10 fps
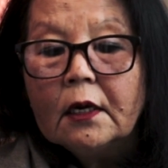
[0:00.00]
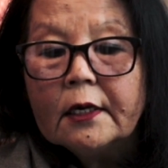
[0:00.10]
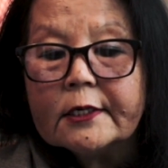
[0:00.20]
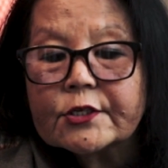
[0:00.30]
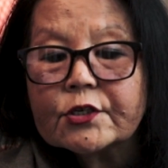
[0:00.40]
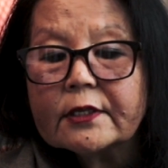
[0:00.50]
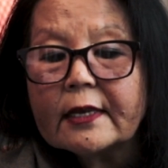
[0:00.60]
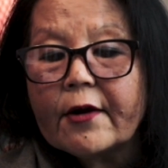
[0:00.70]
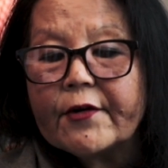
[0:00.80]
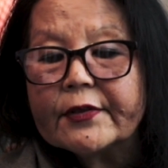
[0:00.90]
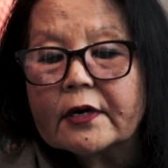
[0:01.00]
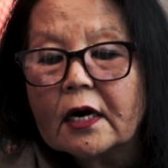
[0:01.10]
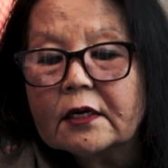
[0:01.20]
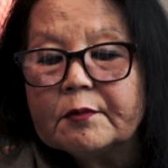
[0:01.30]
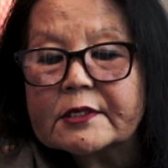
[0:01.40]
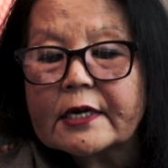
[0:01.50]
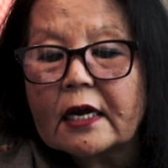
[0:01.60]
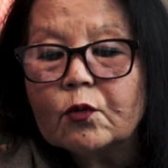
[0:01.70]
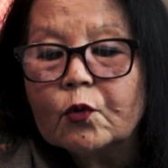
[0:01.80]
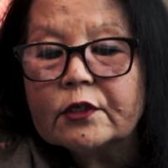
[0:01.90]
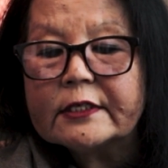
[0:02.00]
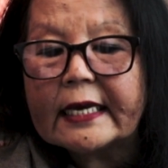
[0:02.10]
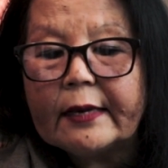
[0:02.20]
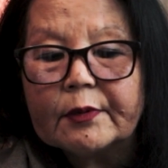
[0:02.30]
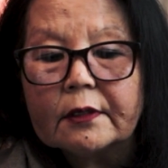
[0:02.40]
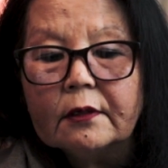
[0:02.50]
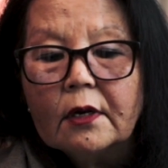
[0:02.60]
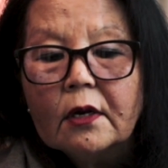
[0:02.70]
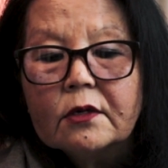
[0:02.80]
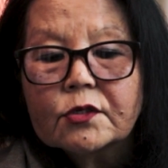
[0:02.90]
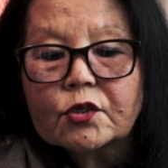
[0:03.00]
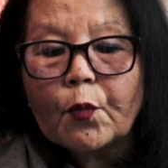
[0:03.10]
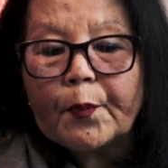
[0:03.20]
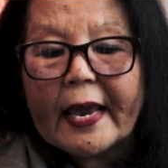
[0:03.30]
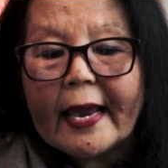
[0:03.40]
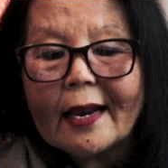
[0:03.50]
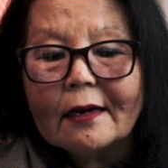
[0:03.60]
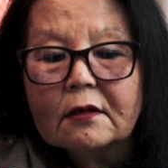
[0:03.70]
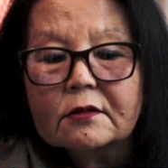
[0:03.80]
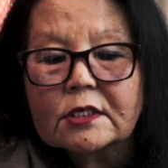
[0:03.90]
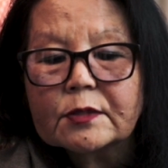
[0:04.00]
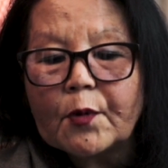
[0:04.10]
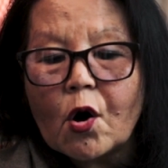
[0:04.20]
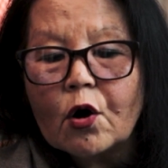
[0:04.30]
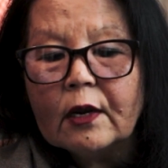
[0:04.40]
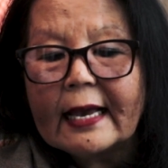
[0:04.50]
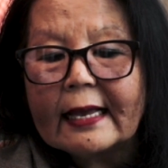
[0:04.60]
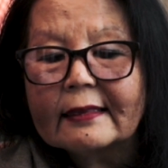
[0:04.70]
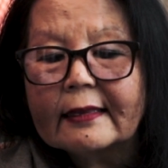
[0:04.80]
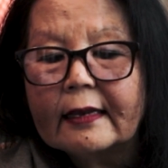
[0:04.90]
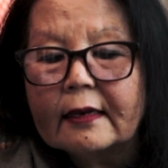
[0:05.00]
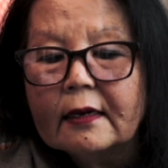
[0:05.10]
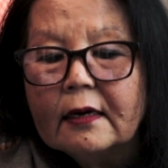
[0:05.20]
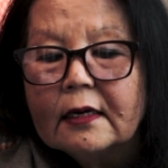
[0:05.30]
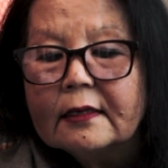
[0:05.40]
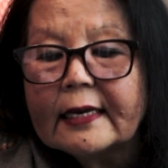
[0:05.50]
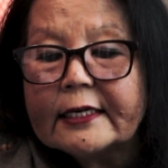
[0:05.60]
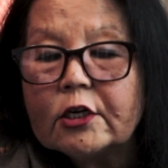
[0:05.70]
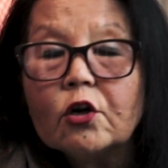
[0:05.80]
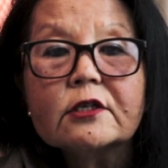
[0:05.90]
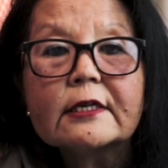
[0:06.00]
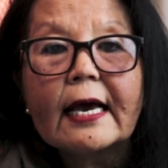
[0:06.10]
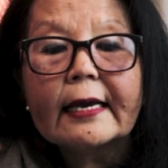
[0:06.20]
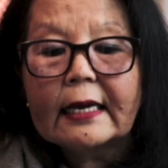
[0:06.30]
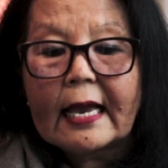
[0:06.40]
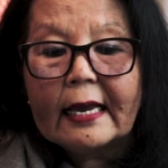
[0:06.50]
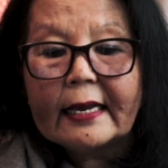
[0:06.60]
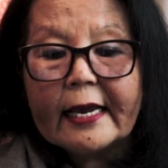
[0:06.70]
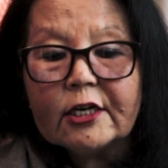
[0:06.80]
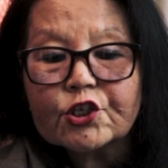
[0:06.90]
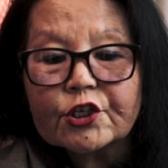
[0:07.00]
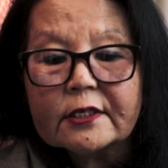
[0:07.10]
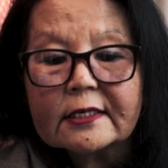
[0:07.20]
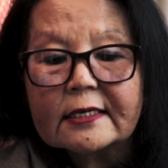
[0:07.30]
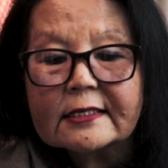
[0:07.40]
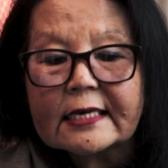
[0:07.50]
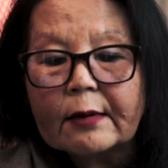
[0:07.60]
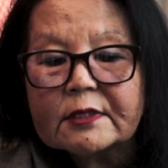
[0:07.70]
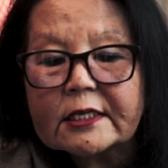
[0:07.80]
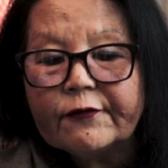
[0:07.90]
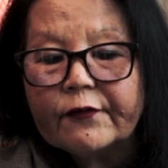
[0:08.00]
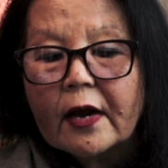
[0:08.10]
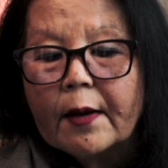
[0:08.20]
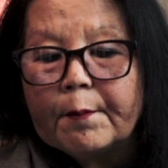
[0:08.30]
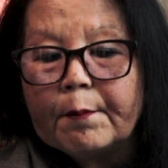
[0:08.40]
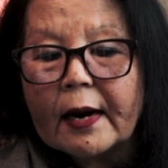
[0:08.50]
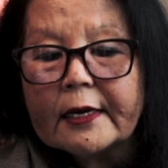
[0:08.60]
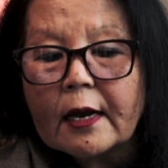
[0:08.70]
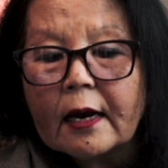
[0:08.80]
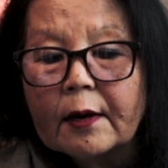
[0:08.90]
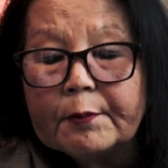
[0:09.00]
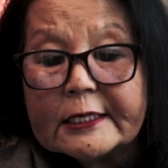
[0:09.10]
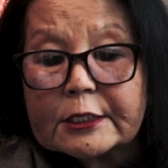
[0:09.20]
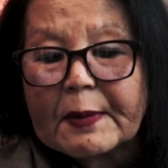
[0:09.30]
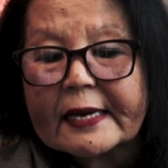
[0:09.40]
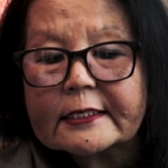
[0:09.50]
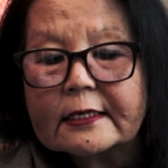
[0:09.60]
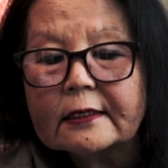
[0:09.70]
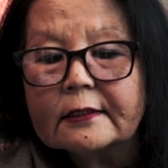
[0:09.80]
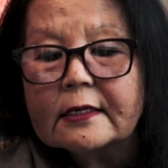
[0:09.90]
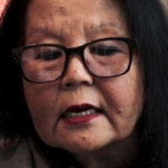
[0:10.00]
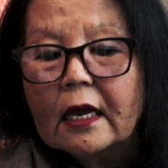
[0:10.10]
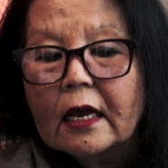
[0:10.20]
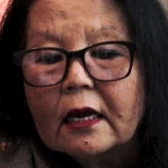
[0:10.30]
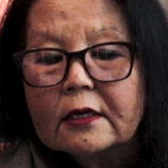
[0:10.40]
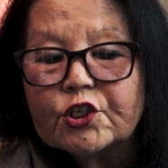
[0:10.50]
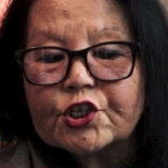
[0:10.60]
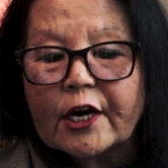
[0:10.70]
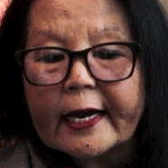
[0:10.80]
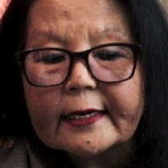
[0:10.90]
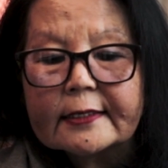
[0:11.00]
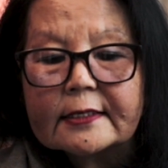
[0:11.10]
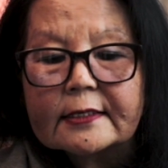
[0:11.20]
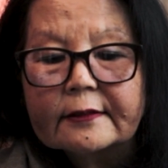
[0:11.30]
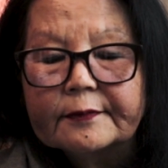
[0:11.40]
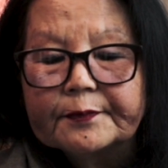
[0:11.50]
He stood there in the garden beside the wooden table, so pale, small, and thin that he looked like an ancient, consumptive, bespectacled child.